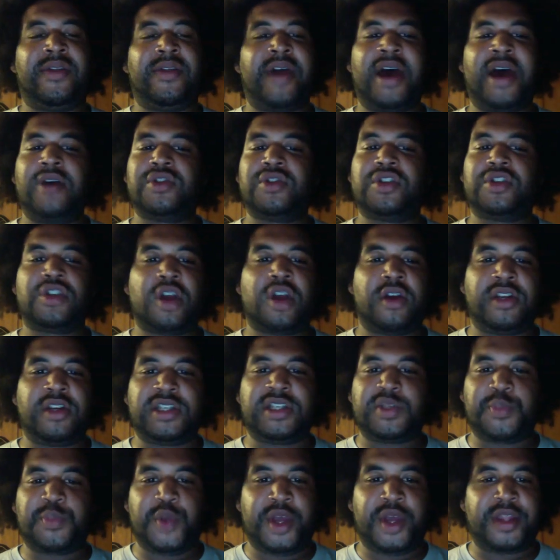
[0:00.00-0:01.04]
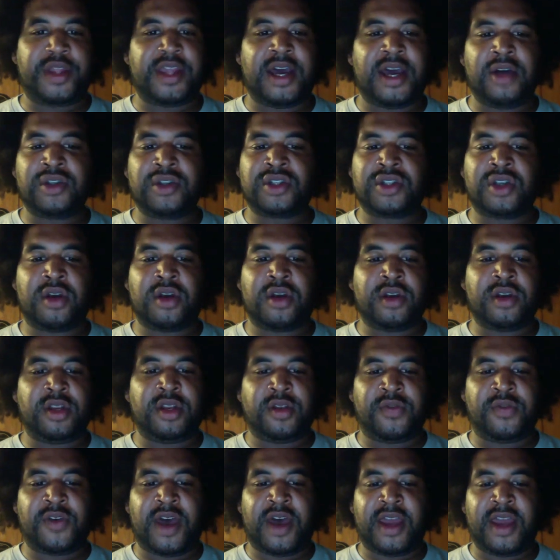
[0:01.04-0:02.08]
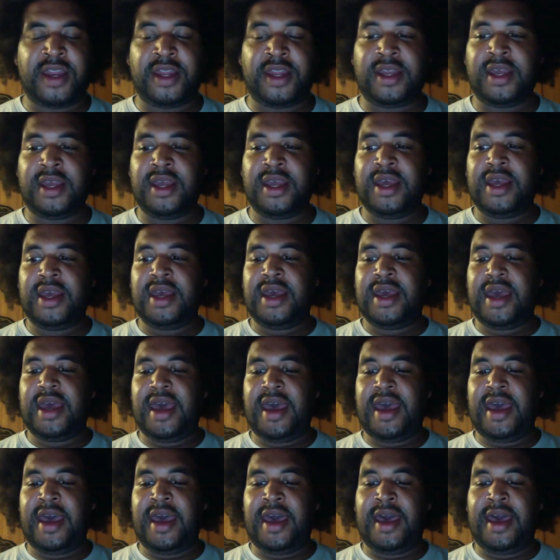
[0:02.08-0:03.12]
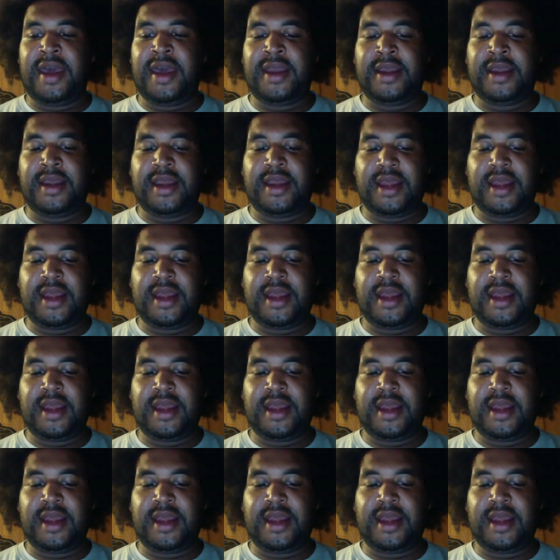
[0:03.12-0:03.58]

house is already split, the house is already divided, and